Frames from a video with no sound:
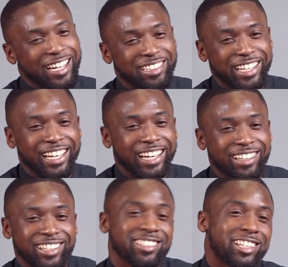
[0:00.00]
as, I,
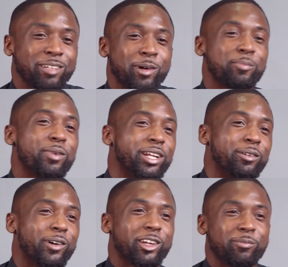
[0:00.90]
as I said in, my,
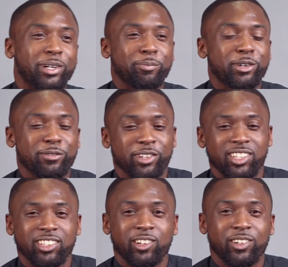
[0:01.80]
in one of my
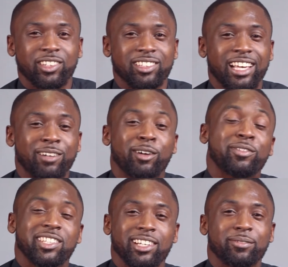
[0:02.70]
previous songs, I have a
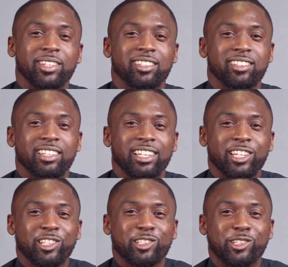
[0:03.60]
visa face.
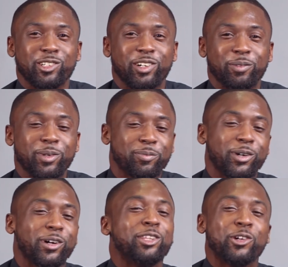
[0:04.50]
So
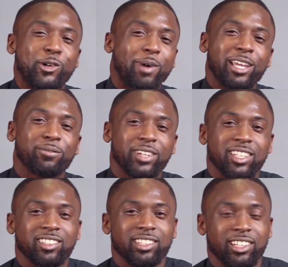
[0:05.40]
people will know my
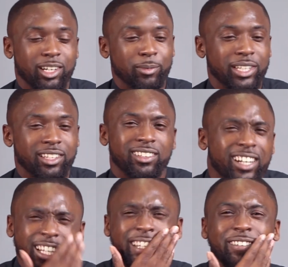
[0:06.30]
face, you know what I mean? It's
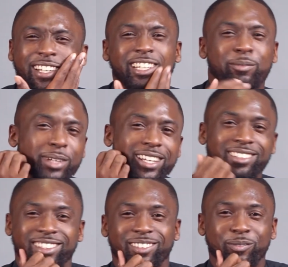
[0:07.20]
like one of the
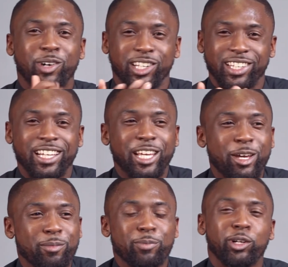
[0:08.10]
best. But
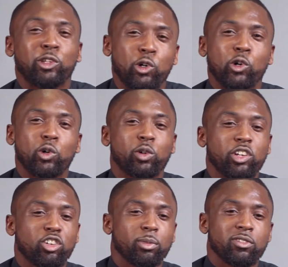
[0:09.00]
people know
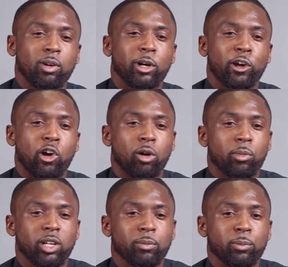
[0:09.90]
Juby from around,
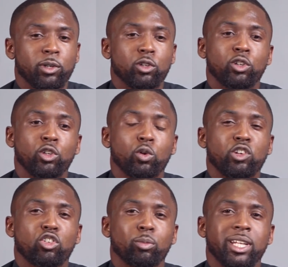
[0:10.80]
but people don't know
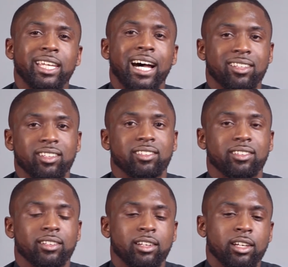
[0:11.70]
Juby the
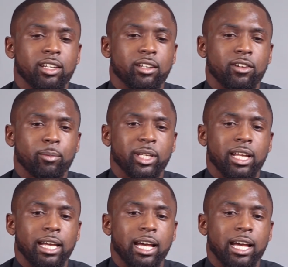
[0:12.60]
artist you know I mean? I